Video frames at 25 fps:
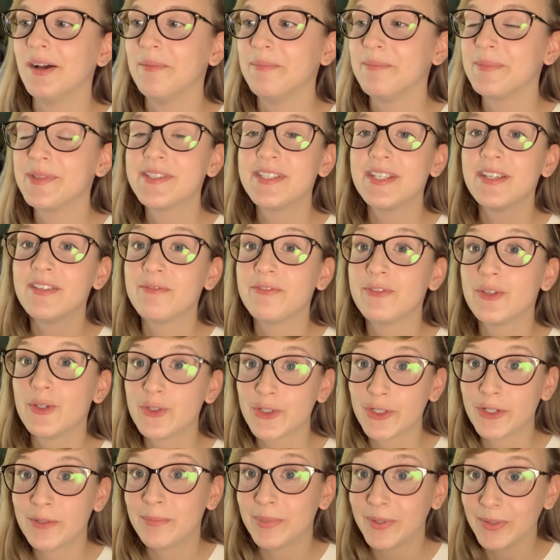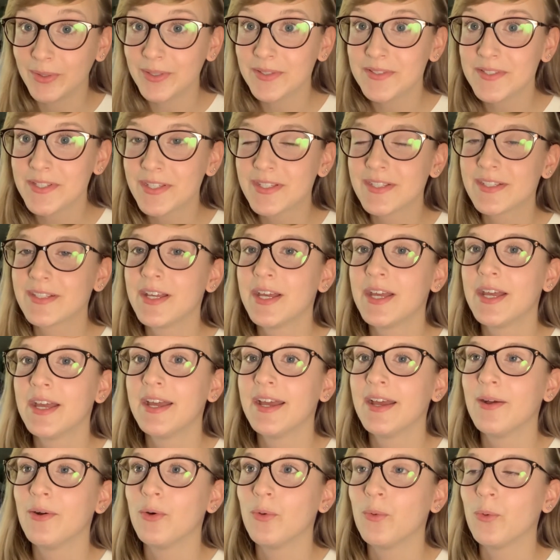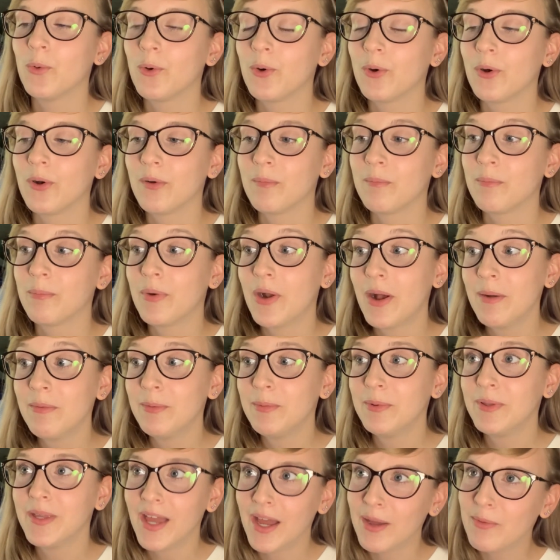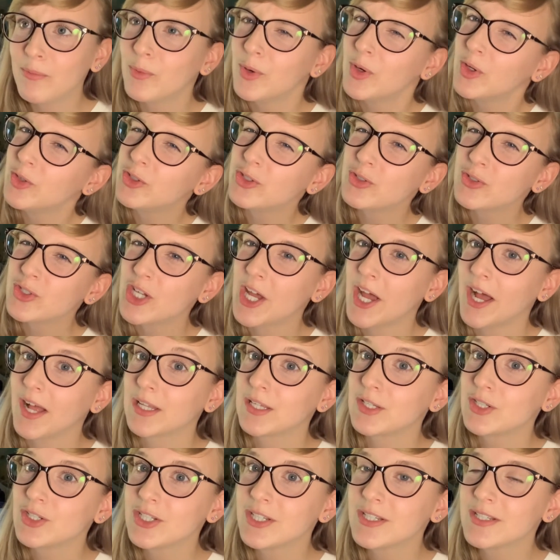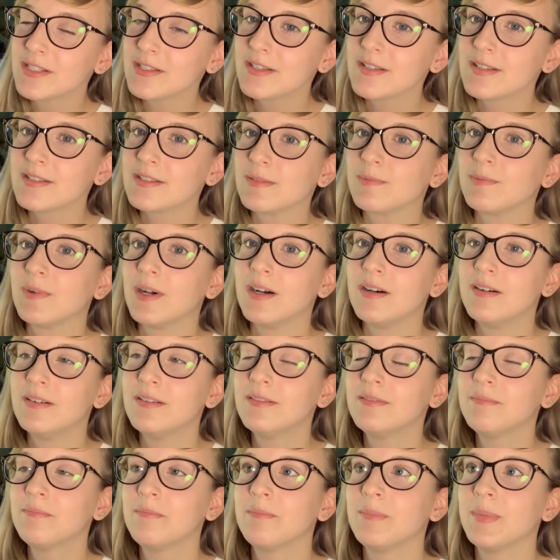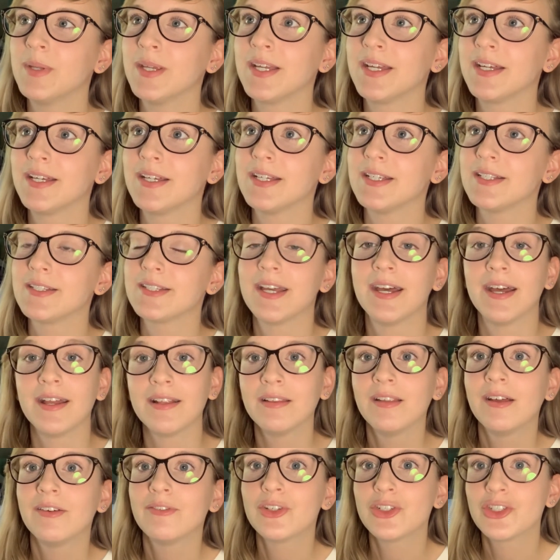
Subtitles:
see future builds, or probably I will do challenges as well because I love a